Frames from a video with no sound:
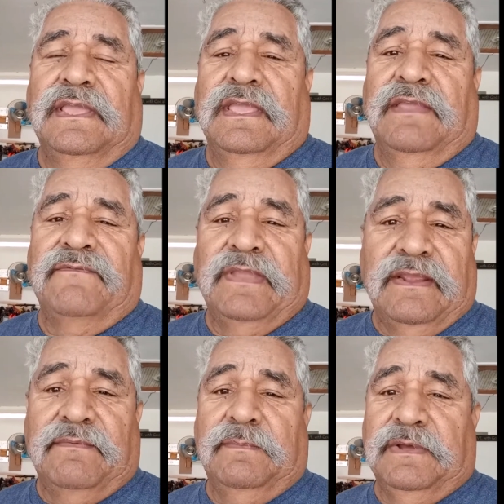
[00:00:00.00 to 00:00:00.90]
If
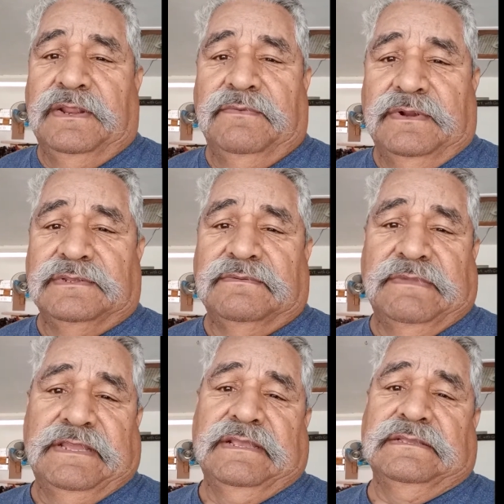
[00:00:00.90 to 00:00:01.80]
everybody wears a
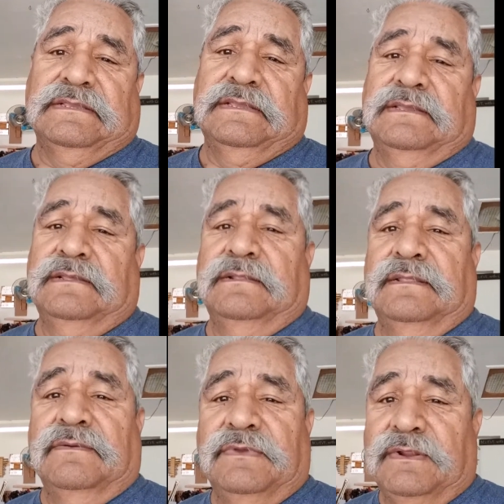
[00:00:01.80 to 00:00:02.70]
mask,
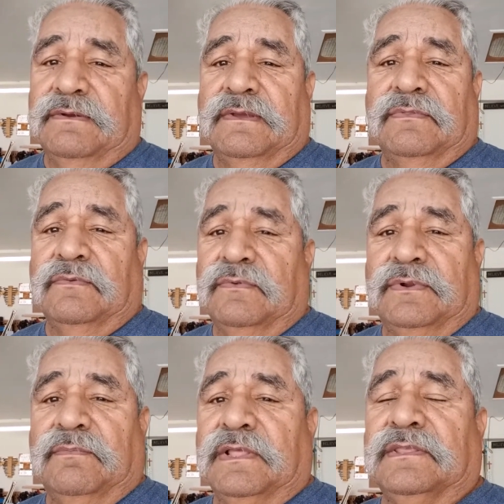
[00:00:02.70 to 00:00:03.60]
then we don't have to worry
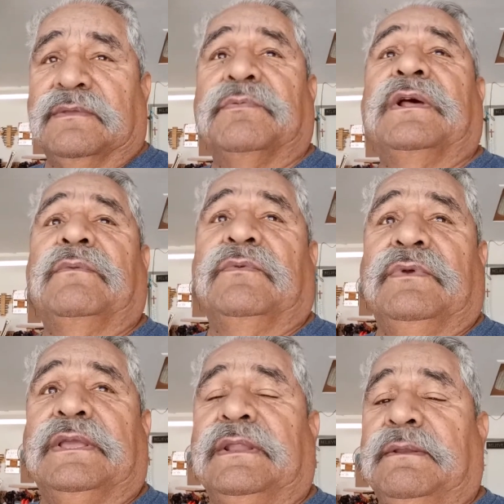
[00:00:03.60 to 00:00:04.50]
about this problem. We
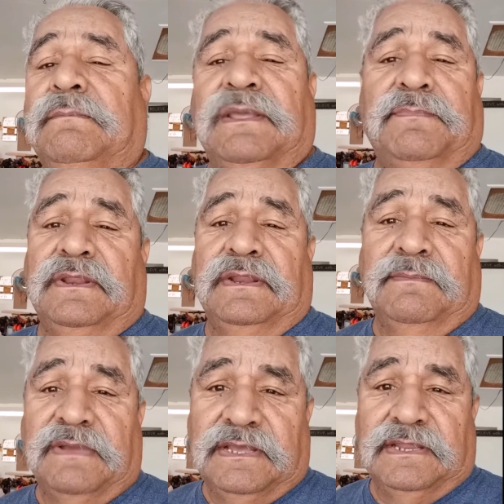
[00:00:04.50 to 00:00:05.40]
can nip it in the
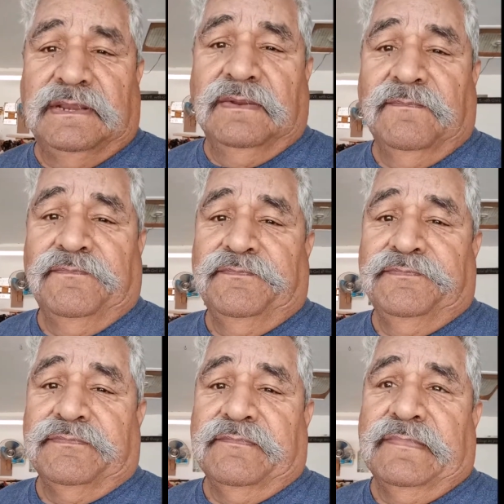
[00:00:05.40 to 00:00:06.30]
bud.
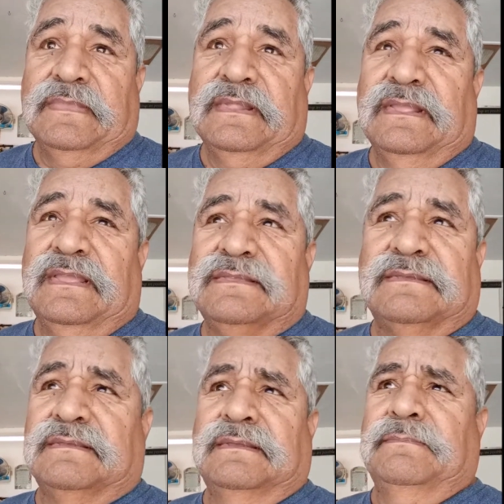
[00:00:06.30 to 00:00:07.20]

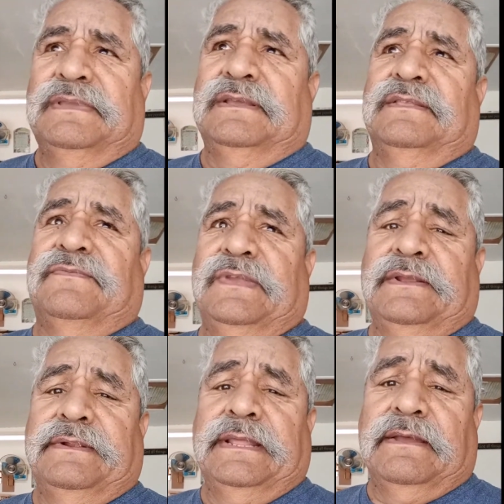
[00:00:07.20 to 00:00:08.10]
It's because
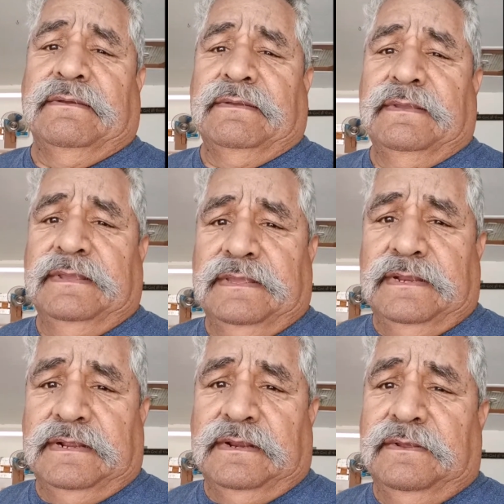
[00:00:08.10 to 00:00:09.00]
figure it out. Get
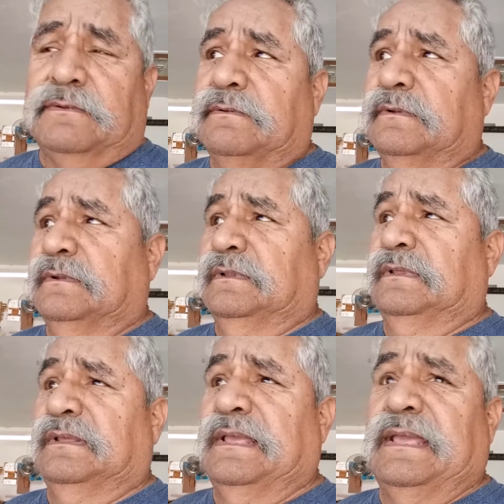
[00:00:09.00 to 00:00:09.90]
a clue.
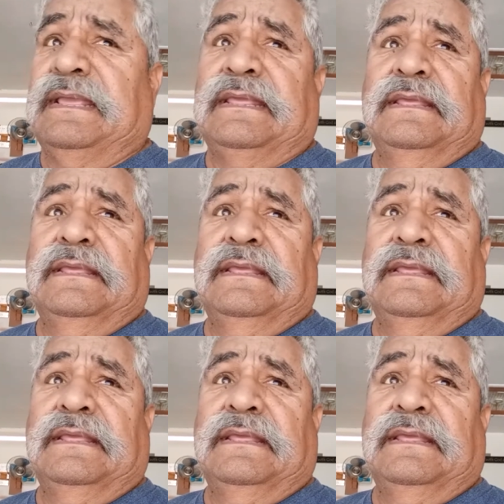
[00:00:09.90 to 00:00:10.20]
Hey,